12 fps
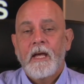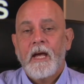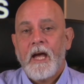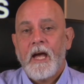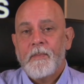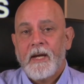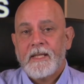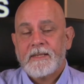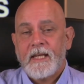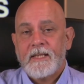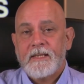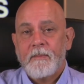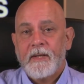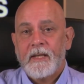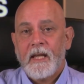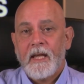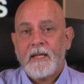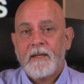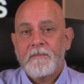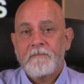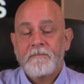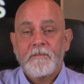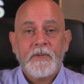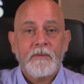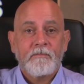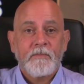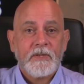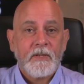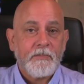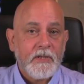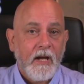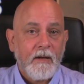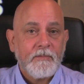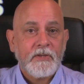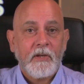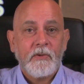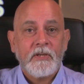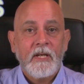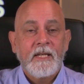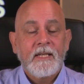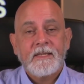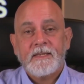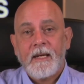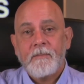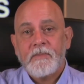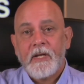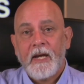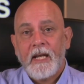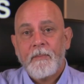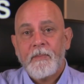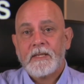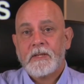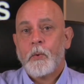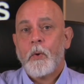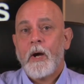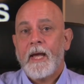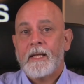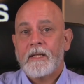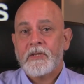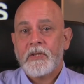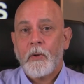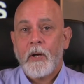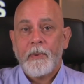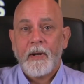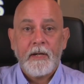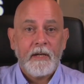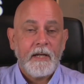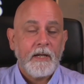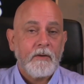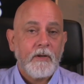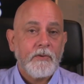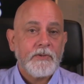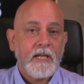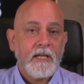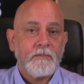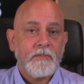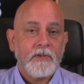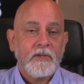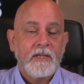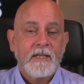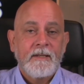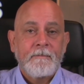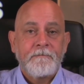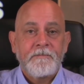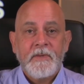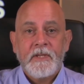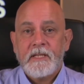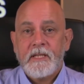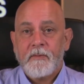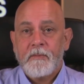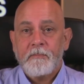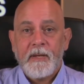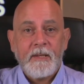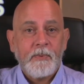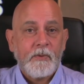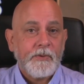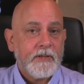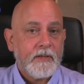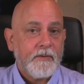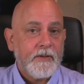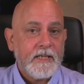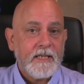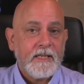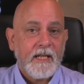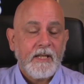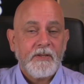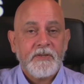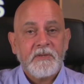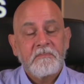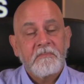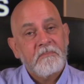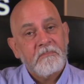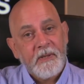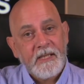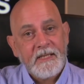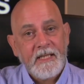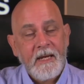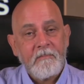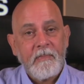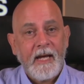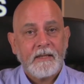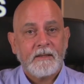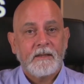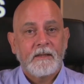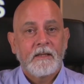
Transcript: I might say something like, sometimes those same dynamics quietly show up in our own teams. Different people, different details, but the same pattern.